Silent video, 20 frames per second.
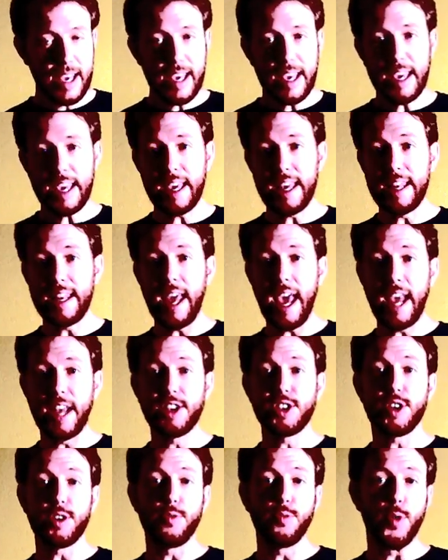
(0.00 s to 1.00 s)
in
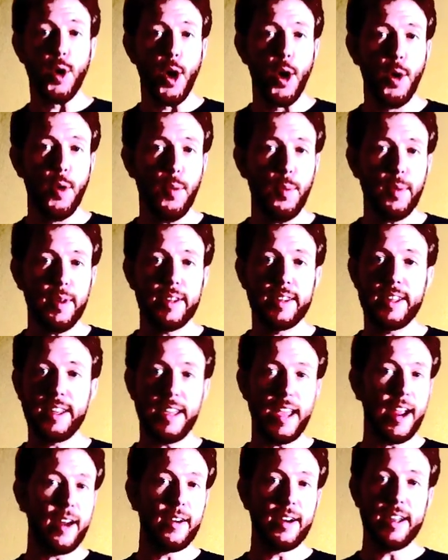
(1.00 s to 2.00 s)
ancient Rome, in
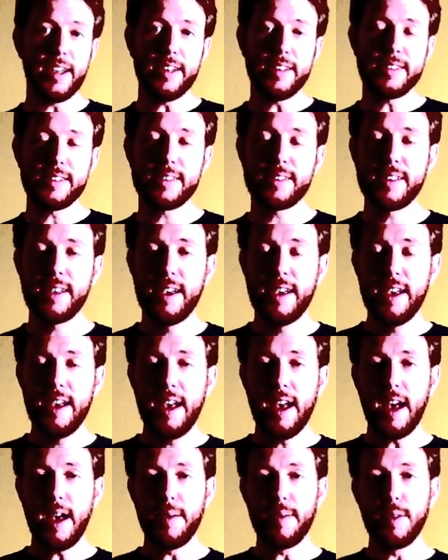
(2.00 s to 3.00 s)
the areas
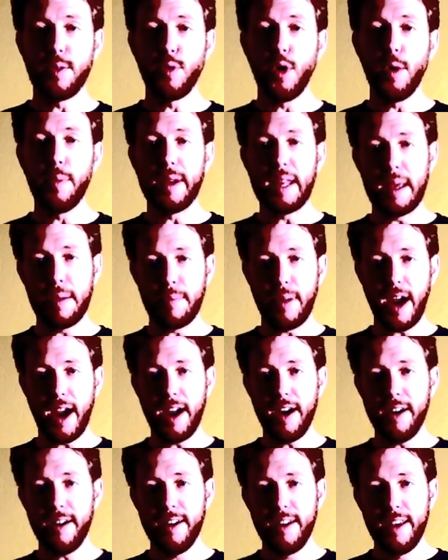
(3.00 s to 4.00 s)
in the Roman
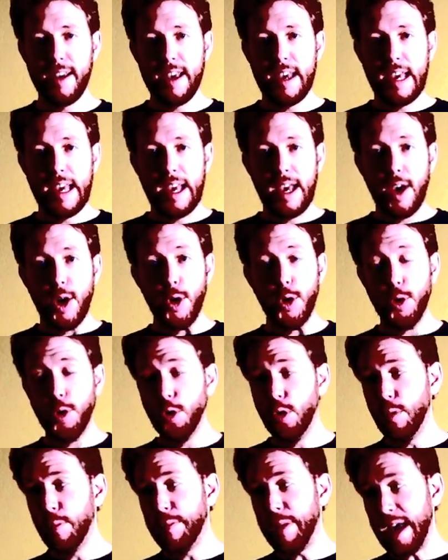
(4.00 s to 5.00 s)
Empire,
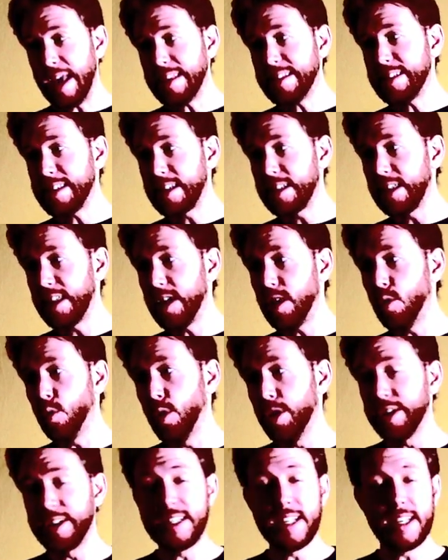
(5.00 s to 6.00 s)
who basically
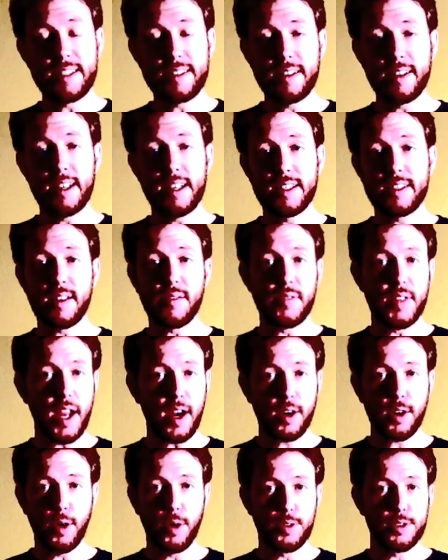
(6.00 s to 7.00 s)
were dissidents of
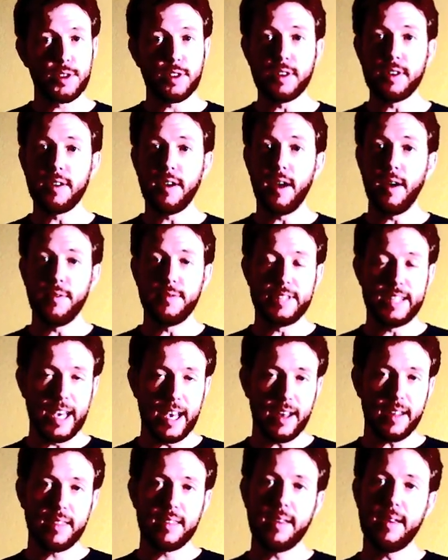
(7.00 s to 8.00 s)
their culture of
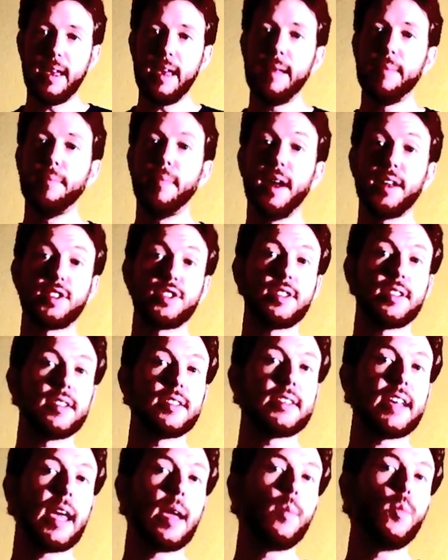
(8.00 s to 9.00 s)
death in much the
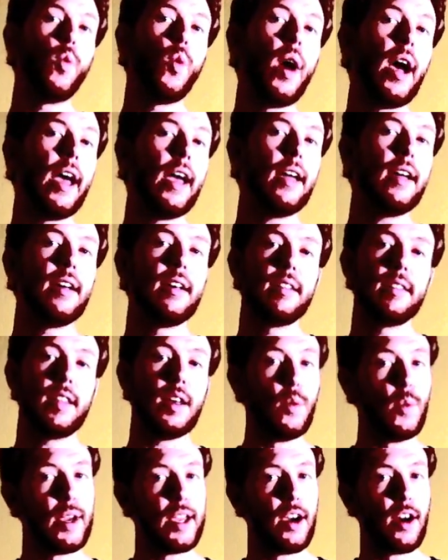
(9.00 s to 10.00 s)
same way
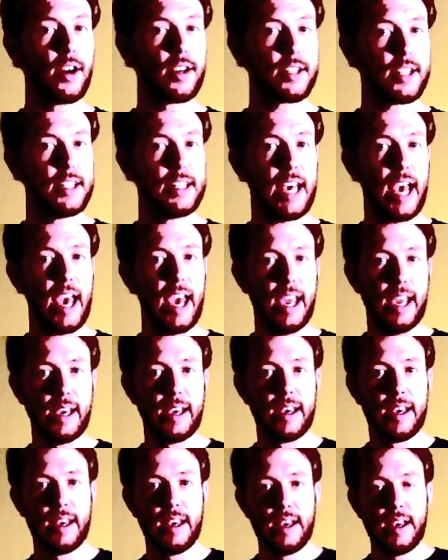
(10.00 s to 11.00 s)
that we are today.
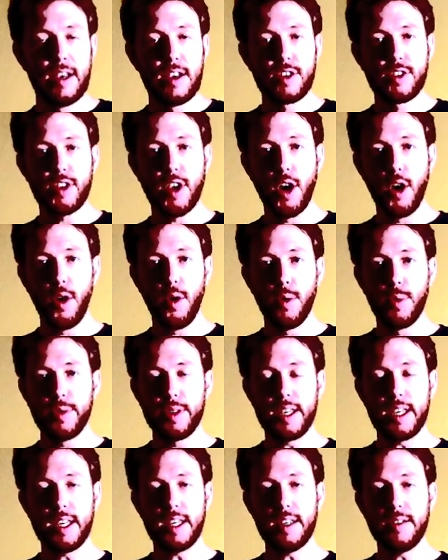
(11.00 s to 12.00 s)
So
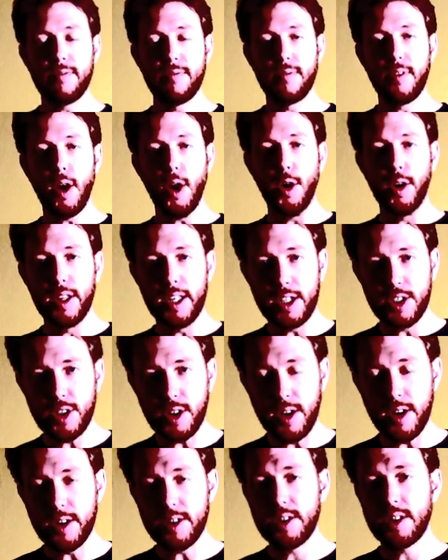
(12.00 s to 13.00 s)
the early
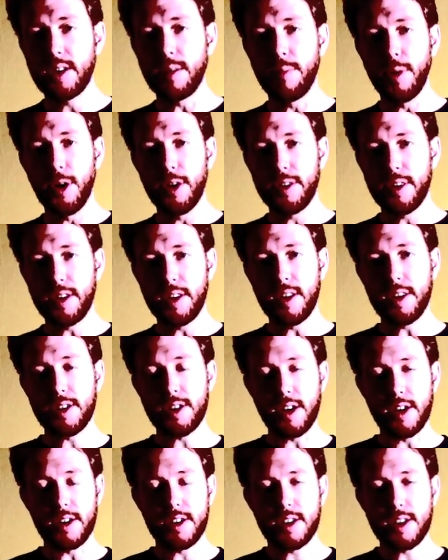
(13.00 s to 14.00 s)
church, the birth of the
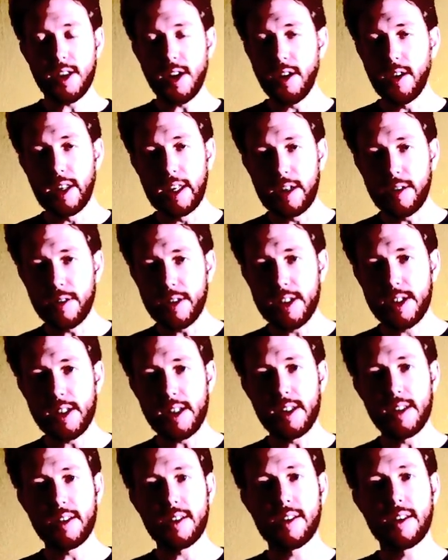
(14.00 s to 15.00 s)
church, the early
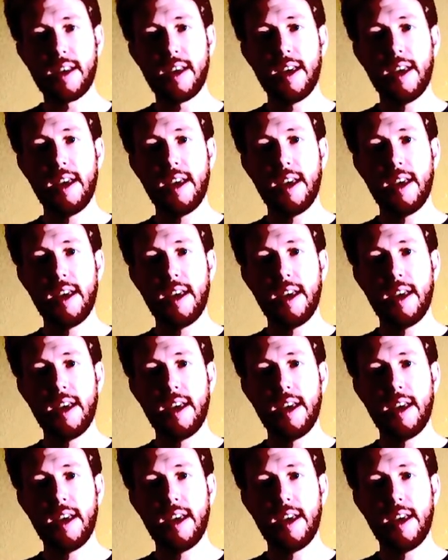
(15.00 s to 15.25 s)
Christians,